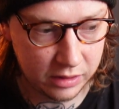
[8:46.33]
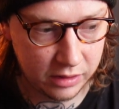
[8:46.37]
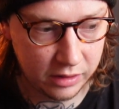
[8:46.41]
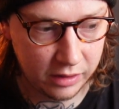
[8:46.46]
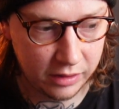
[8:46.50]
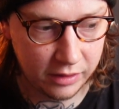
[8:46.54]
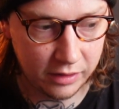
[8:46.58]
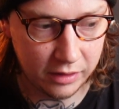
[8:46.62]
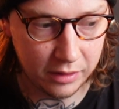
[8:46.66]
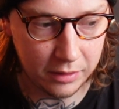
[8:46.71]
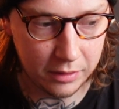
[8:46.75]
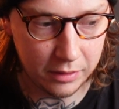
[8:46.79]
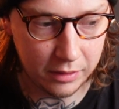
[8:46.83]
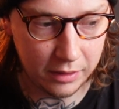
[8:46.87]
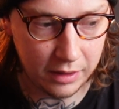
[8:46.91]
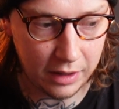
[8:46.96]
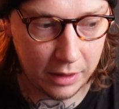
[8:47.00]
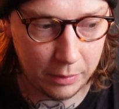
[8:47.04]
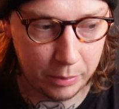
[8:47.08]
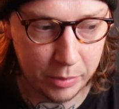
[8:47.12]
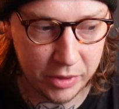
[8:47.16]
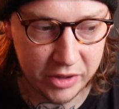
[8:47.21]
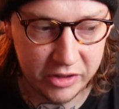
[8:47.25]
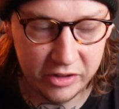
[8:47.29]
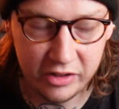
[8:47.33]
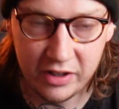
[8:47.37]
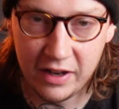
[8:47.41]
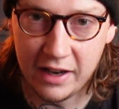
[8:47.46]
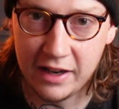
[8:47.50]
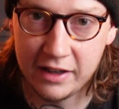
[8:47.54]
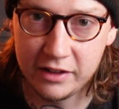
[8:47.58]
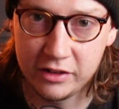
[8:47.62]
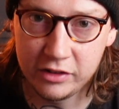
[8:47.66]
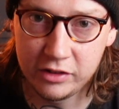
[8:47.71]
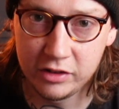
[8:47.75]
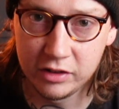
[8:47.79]
that I
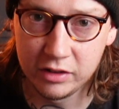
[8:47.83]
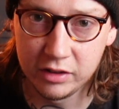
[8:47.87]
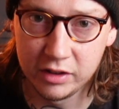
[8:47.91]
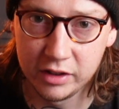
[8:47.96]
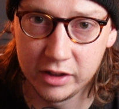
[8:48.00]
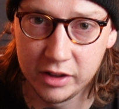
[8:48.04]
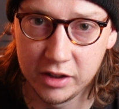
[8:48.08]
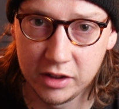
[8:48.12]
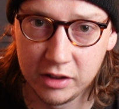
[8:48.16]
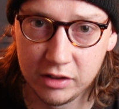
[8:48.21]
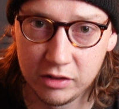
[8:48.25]
potentially